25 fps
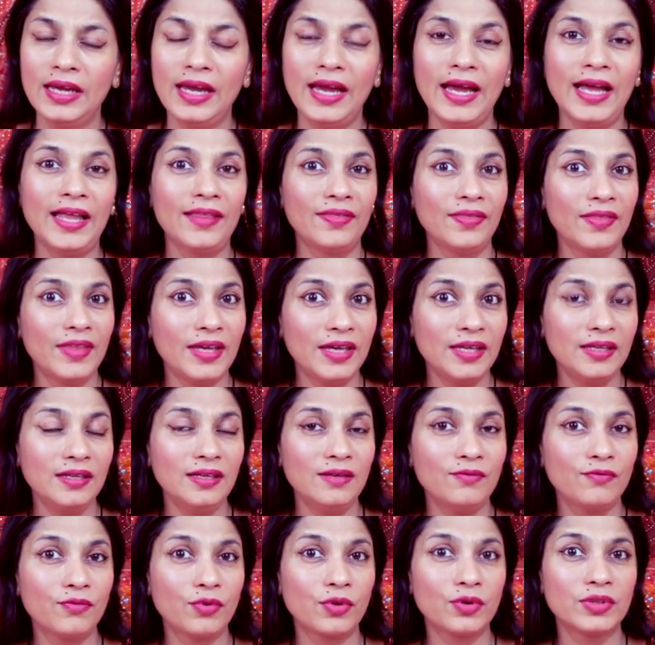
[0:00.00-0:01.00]
And then
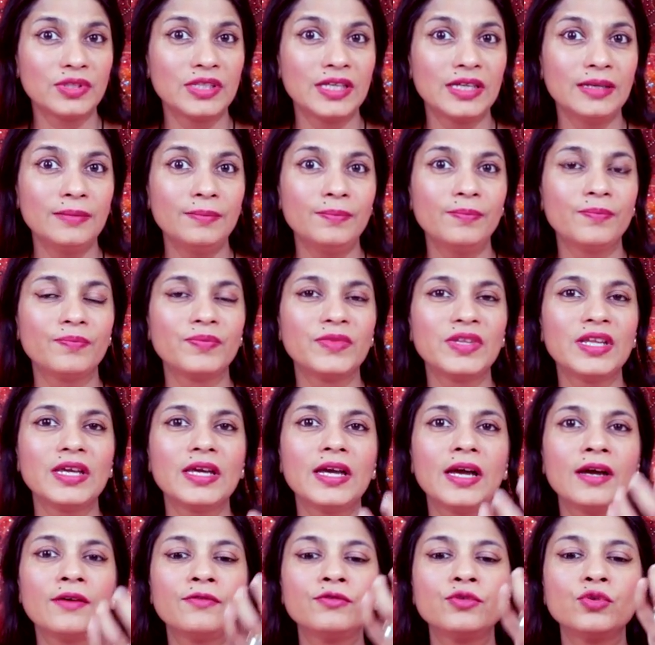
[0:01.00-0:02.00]
for them, they
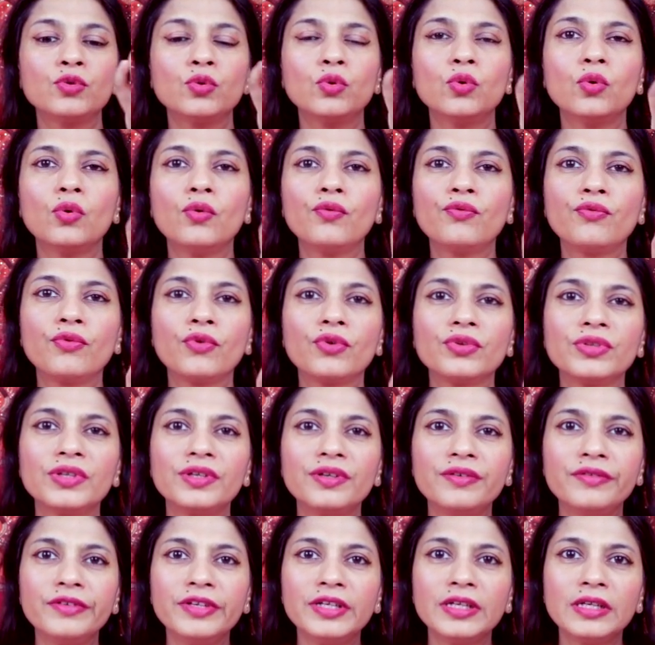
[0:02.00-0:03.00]
have to go for the
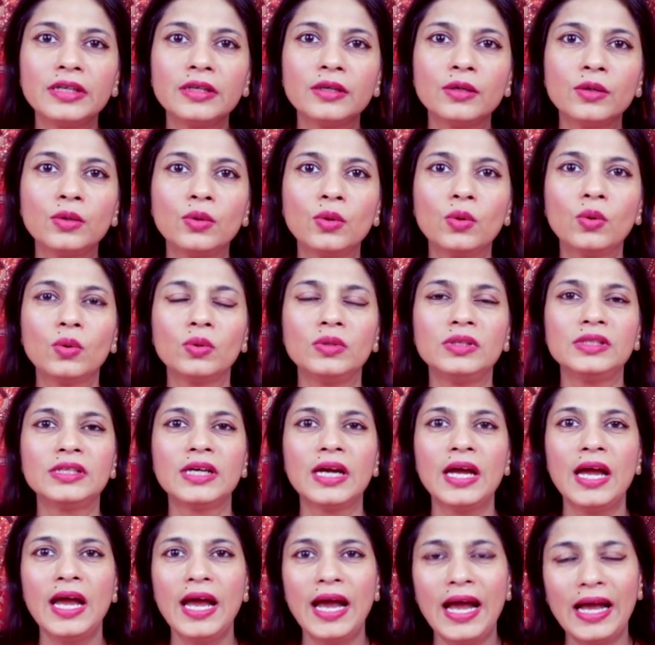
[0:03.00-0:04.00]
real gold.
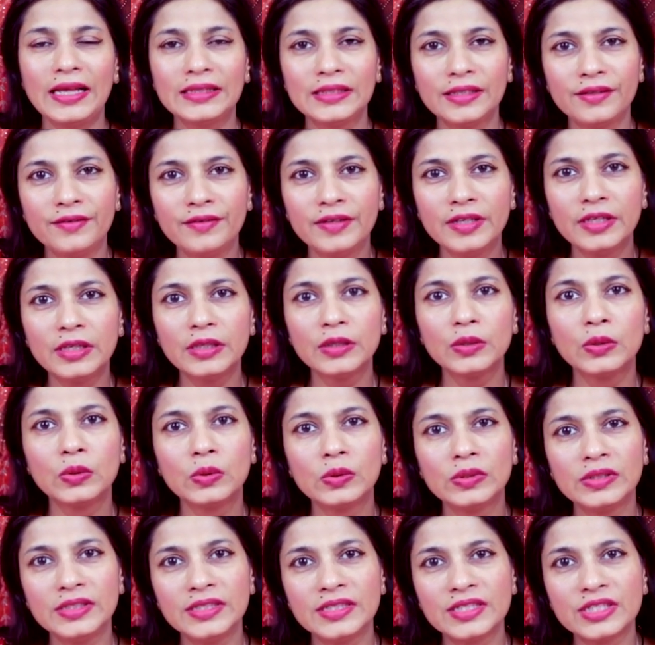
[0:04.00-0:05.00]
And the real
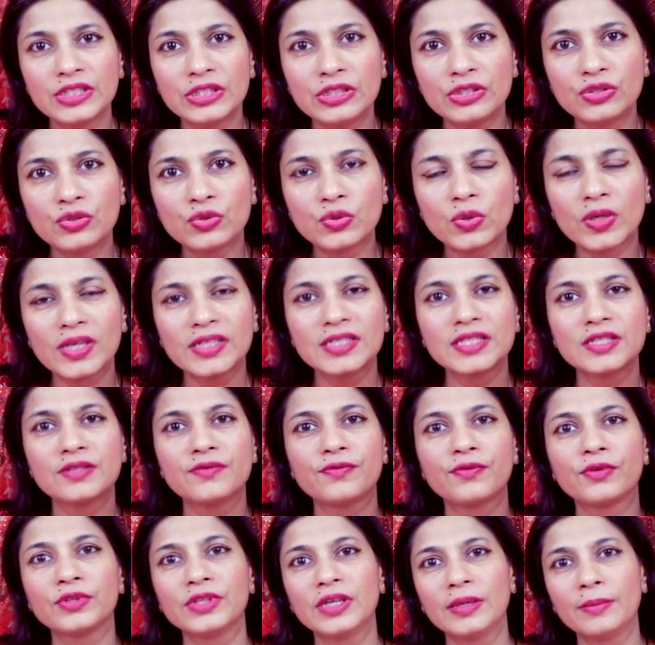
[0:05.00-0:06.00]
gold is trust
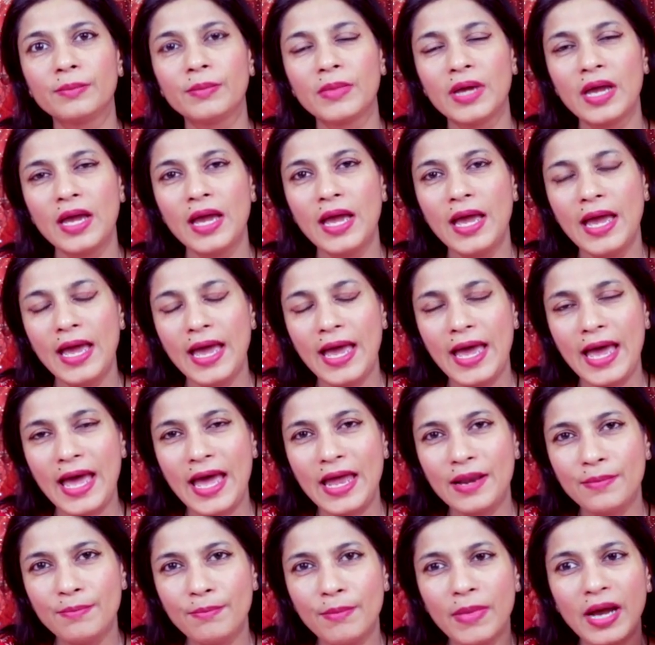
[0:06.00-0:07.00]
for them.
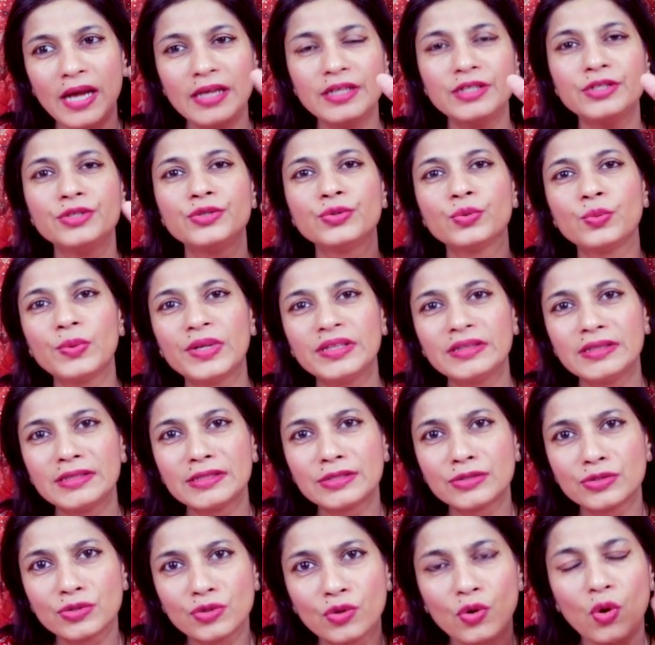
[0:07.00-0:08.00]
And mind you, when the
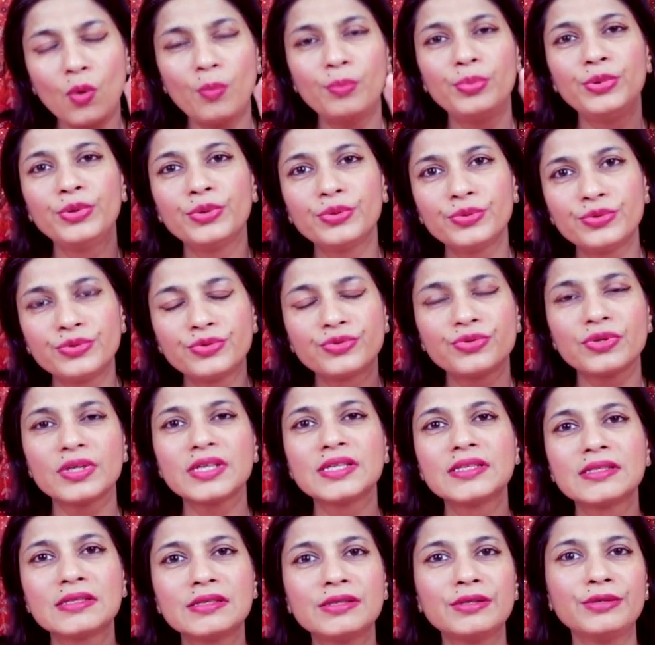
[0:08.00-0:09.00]
Scorpio
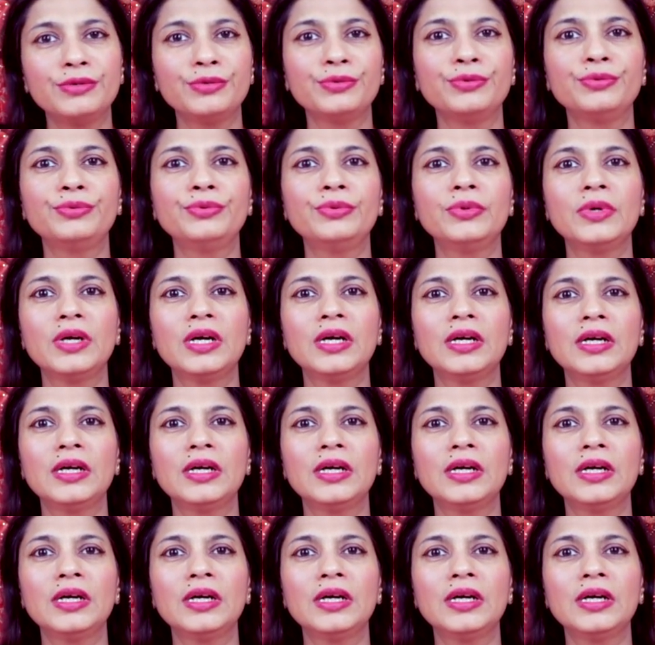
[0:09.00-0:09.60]
trusts you,